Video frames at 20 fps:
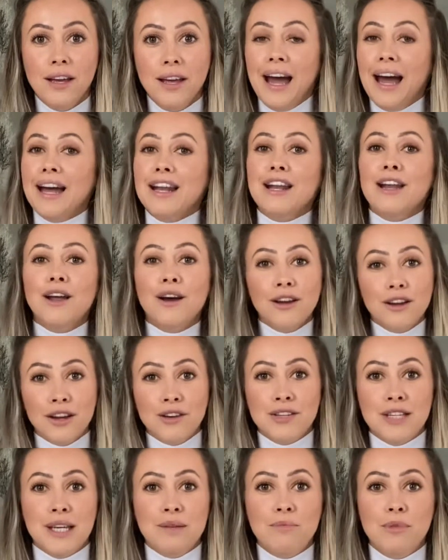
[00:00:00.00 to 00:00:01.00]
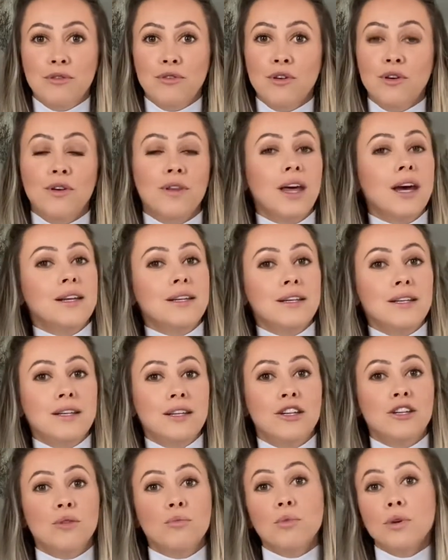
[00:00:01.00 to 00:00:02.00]
And like I've said before, that
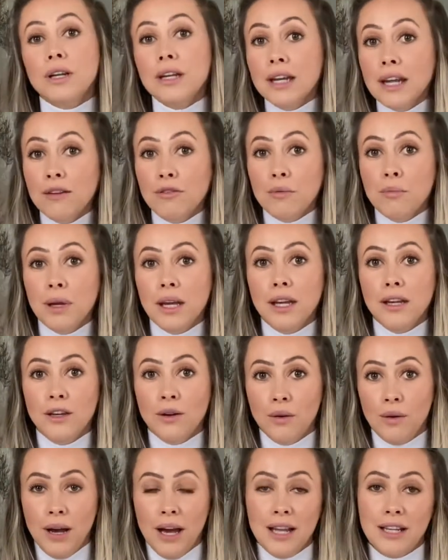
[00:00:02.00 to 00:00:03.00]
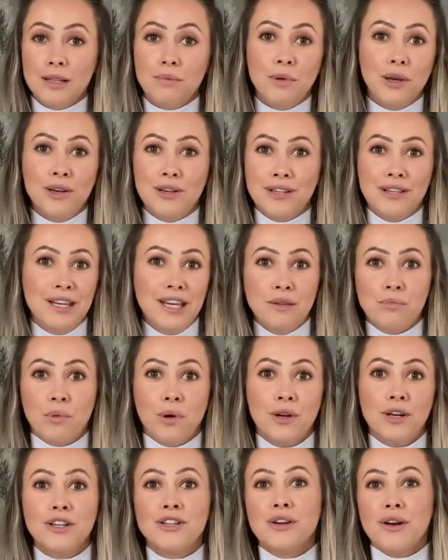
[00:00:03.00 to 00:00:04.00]
decision would never be in your hands because these
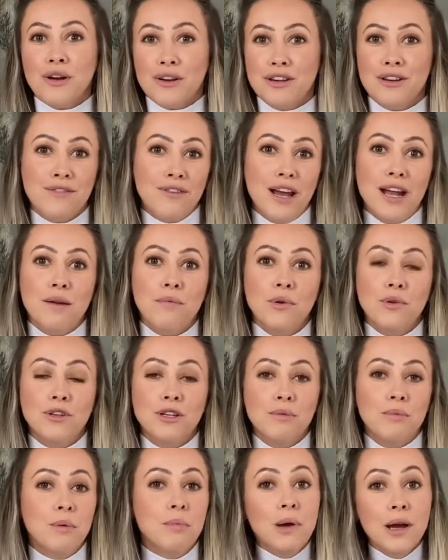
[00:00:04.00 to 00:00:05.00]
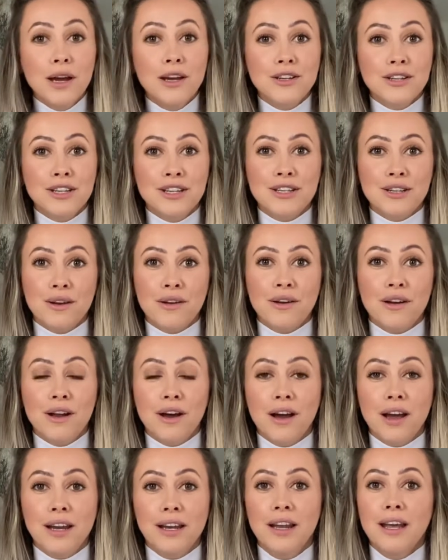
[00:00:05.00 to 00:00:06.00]
products aren't available to be purchased
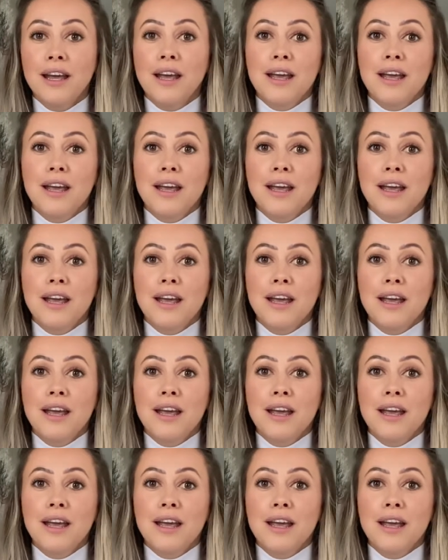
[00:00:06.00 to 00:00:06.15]
online